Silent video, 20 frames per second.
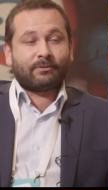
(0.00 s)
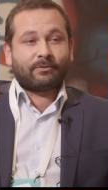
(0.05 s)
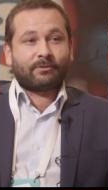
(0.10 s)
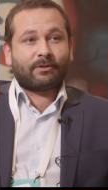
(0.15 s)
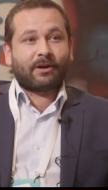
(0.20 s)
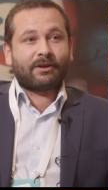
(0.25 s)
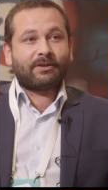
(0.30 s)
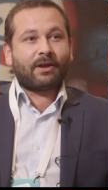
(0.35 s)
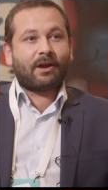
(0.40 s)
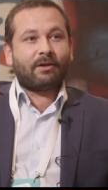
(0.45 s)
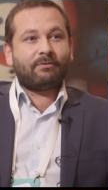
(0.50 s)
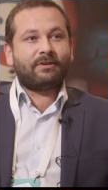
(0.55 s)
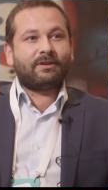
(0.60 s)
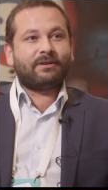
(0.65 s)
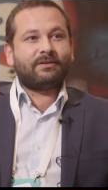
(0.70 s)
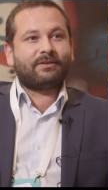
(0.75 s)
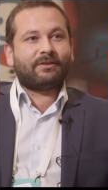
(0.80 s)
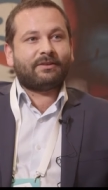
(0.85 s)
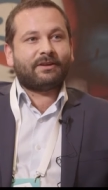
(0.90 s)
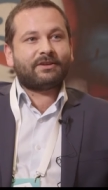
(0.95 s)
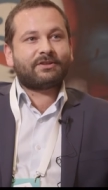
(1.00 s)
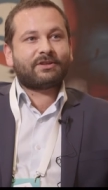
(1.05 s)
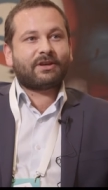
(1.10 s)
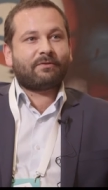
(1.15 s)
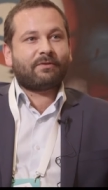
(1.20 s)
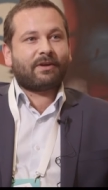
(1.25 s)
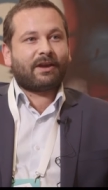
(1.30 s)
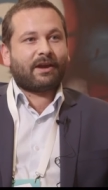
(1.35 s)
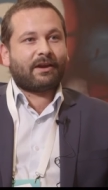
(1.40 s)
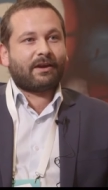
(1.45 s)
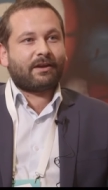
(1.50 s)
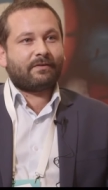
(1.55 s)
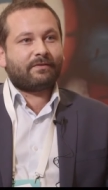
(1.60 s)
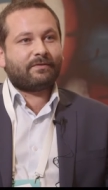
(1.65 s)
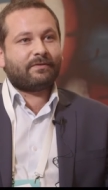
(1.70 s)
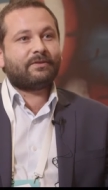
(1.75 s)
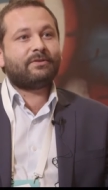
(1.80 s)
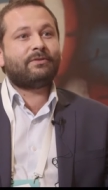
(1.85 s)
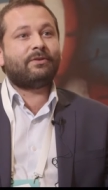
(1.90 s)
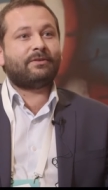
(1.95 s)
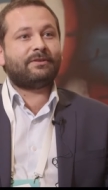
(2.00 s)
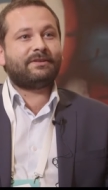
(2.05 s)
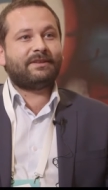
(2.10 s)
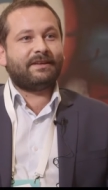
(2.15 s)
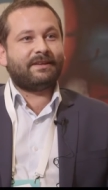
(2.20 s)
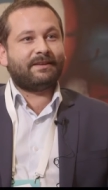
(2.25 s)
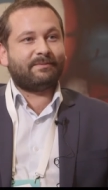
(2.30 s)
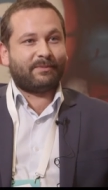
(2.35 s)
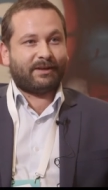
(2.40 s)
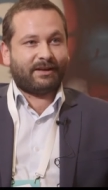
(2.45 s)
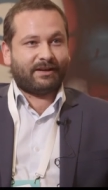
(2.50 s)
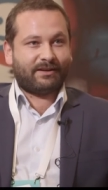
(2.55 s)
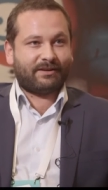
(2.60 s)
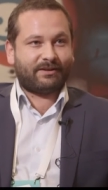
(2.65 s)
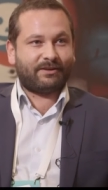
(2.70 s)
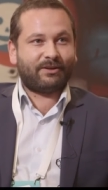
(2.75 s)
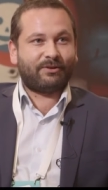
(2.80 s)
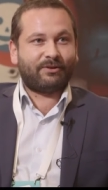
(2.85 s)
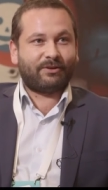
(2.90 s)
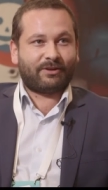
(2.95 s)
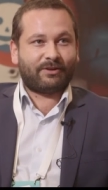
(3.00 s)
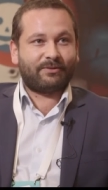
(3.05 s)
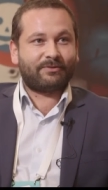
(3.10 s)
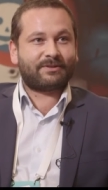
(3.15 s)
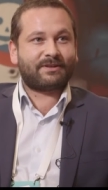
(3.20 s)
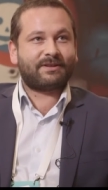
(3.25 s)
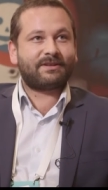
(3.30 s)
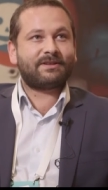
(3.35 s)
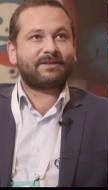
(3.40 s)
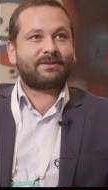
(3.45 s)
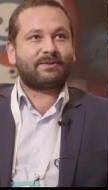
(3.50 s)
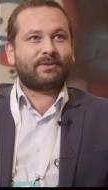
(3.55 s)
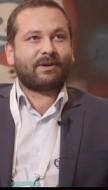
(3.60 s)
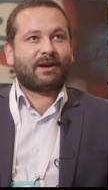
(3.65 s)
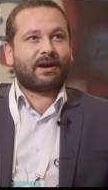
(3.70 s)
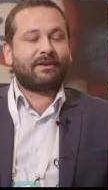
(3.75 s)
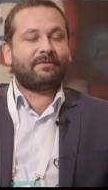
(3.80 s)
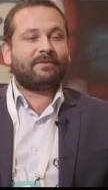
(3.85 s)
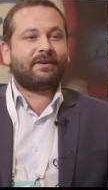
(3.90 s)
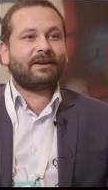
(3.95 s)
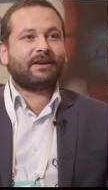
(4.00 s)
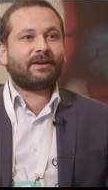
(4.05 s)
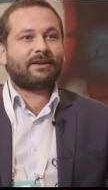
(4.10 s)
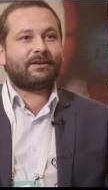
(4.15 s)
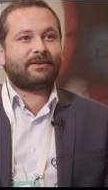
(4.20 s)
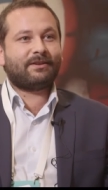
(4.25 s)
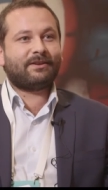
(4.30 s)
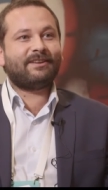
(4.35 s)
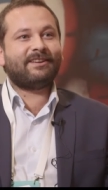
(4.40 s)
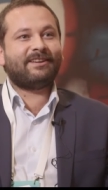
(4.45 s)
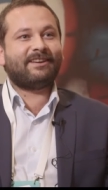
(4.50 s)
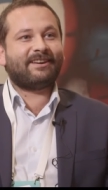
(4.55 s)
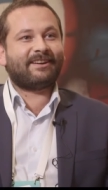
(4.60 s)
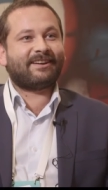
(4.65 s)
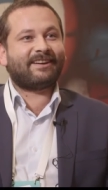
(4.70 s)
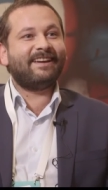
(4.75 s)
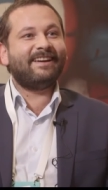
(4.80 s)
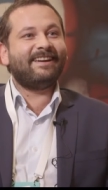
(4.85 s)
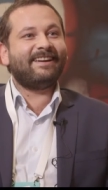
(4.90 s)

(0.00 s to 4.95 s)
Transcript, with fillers: Right now in Indonesia we have 13 million unique users. Which I think yeah,